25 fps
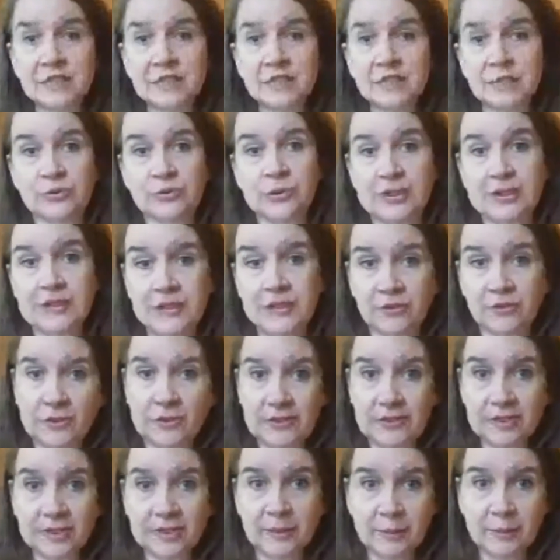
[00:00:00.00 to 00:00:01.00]
2 little,
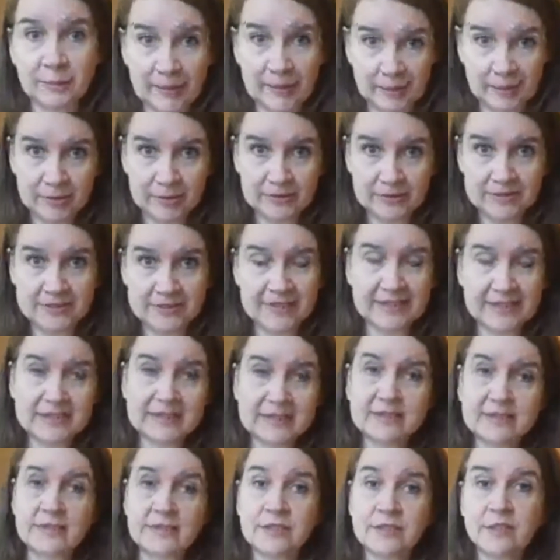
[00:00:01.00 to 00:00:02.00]
3 little bubbles
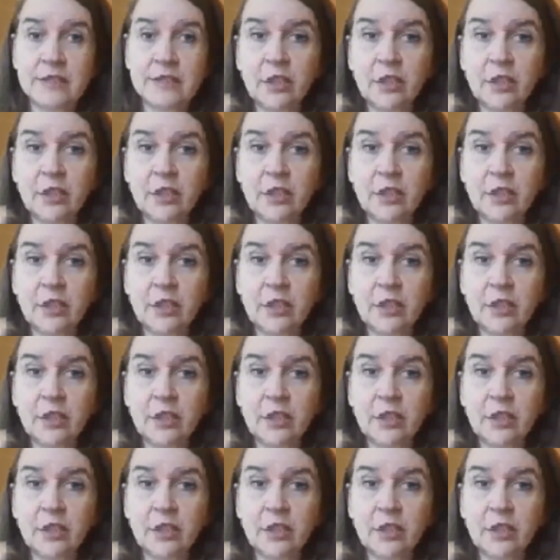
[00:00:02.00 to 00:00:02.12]
next.